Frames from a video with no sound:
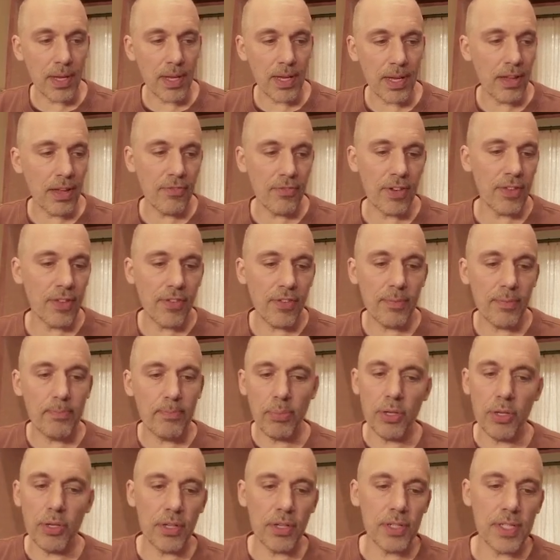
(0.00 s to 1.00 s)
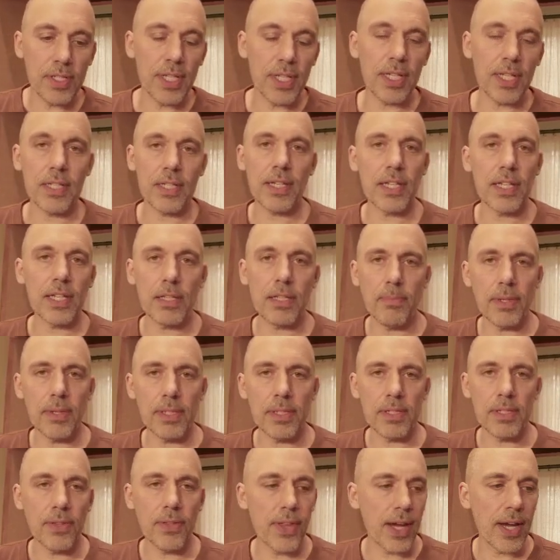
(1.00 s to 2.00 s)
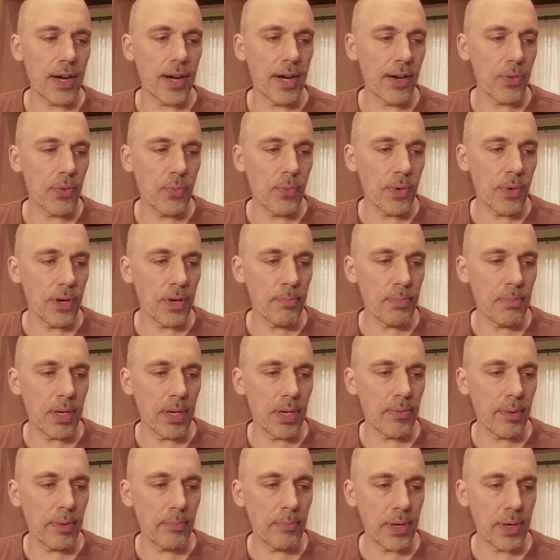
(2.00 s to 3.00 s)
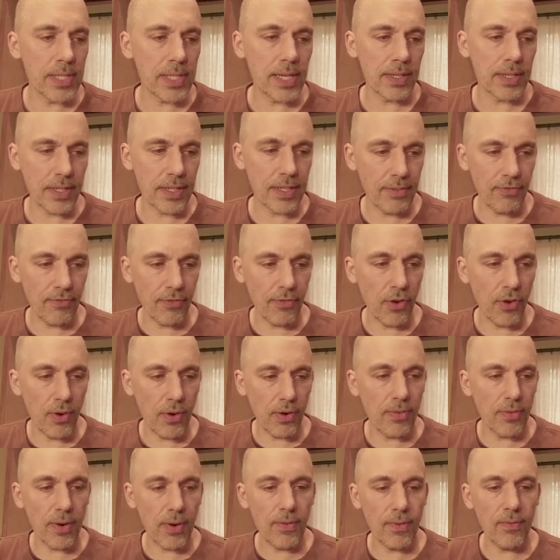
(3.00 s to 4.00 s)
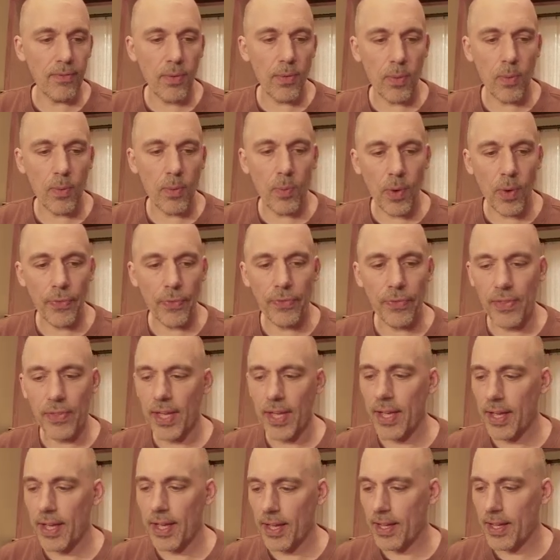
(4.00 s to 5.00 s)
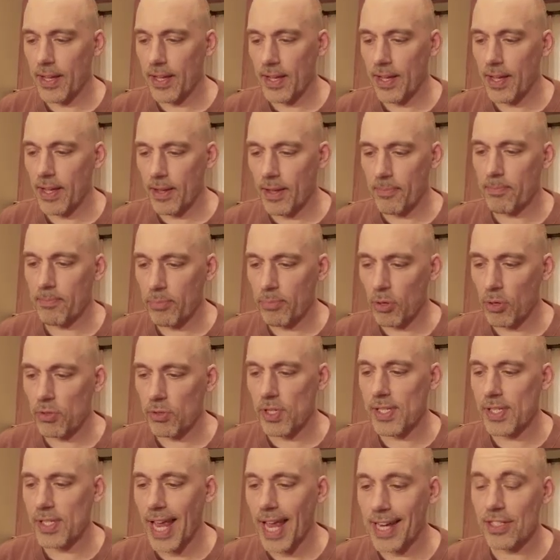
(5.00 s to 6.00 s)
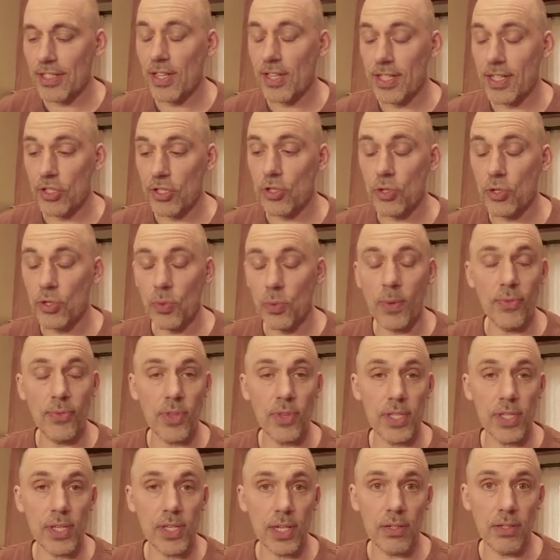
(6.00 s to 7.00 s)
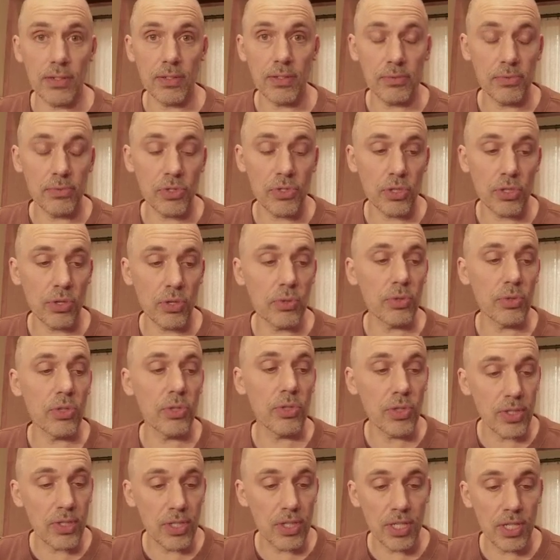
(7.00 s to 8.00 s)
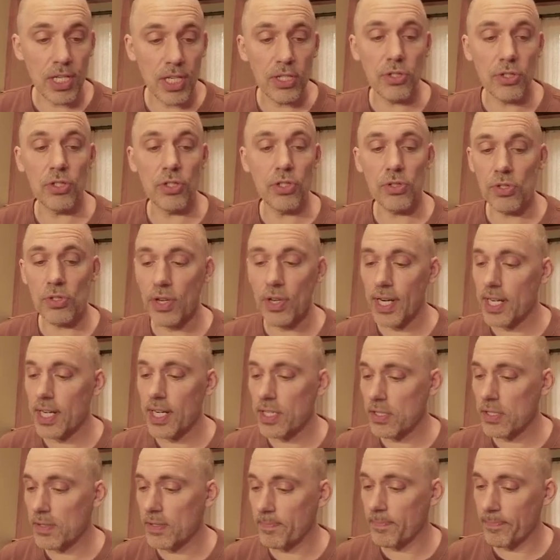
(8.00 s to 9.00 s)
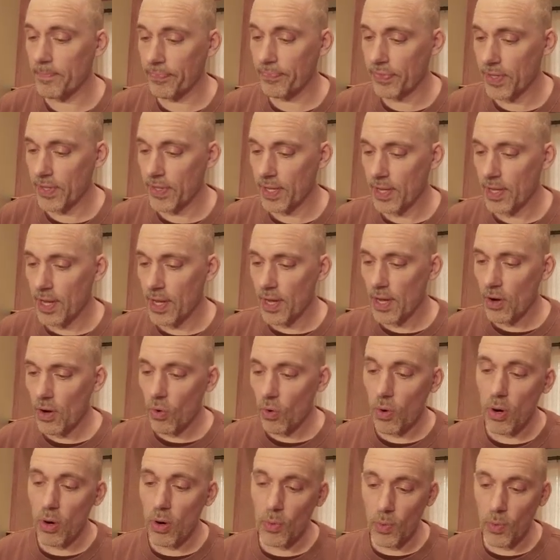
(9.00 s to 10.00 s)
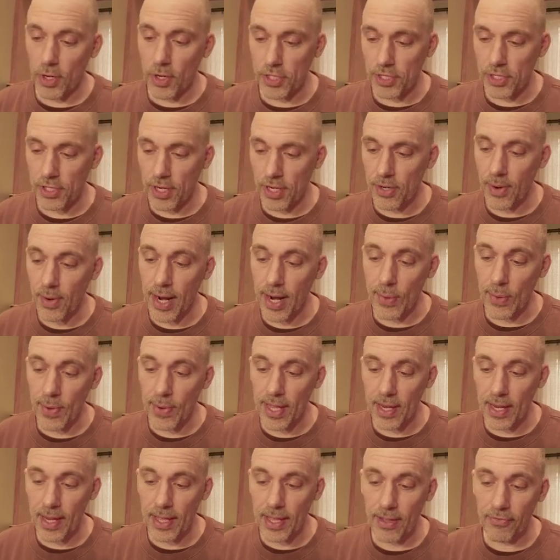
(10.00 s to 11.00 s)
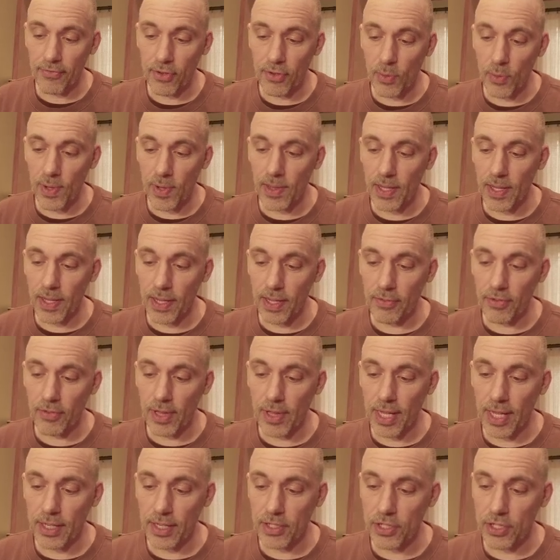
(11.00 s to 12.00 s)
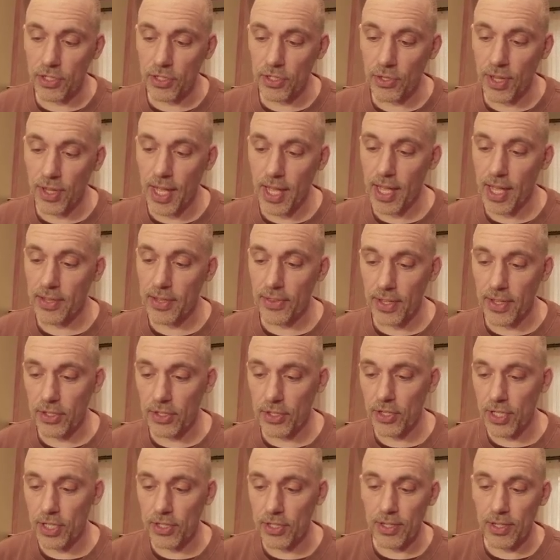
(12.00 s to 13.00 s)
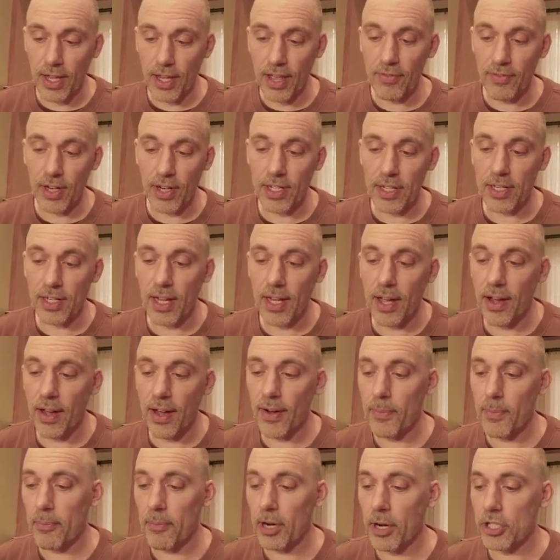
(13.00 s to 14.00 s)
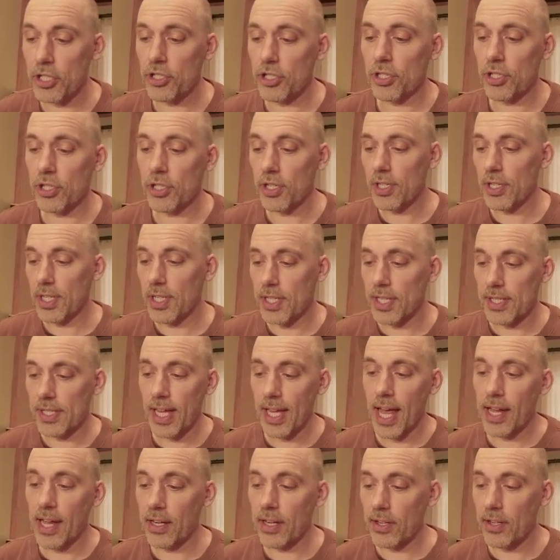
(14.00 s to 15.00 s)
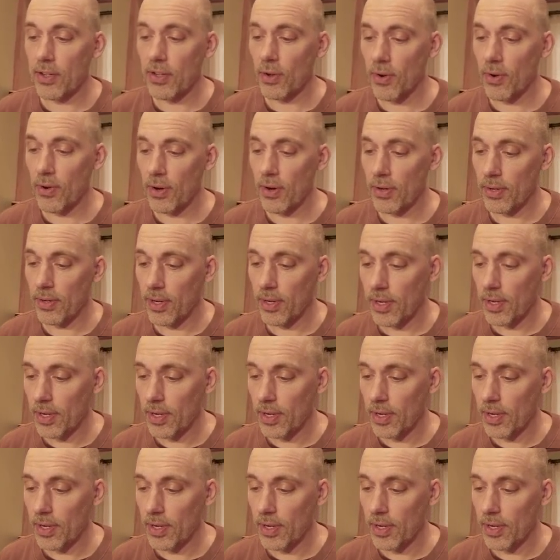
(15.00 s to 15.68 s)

even if I put 6 decibels there, it wouldn't be representative for what the process actually is doing with the signal. So you need to use your ears or watch the dry wet. If you like to do that, then you can have an idea how much is added or